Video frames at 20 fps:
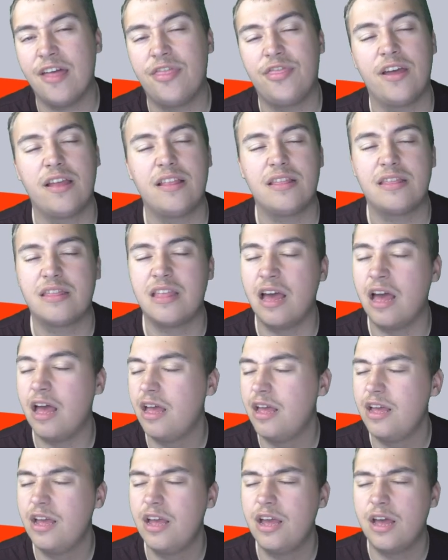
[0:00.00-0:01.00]
I think that
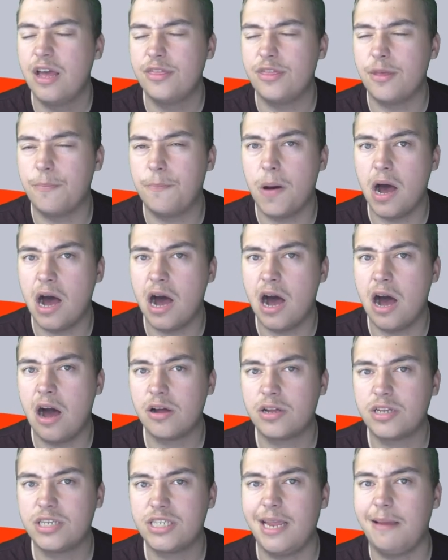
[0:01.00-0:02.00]
the
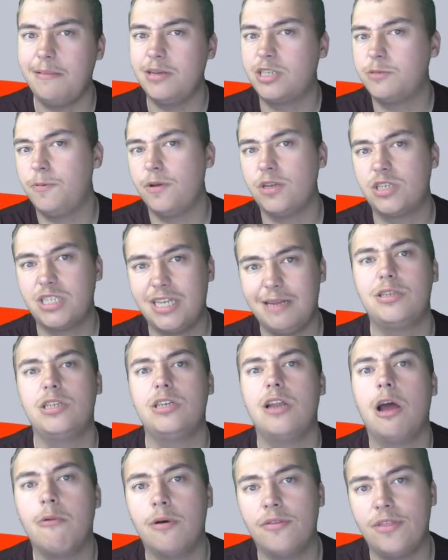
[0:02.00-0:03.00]
parks seem to be, seem
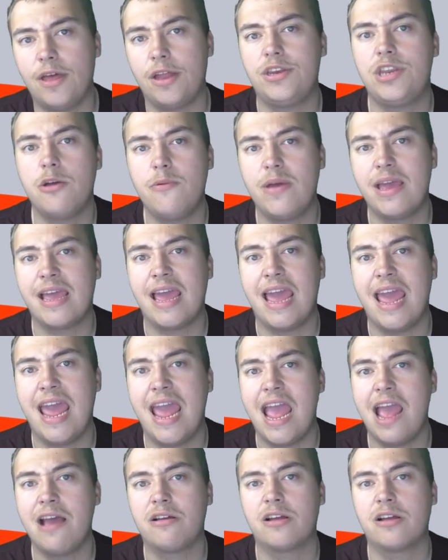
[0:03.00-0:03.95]
to know what they're doing here.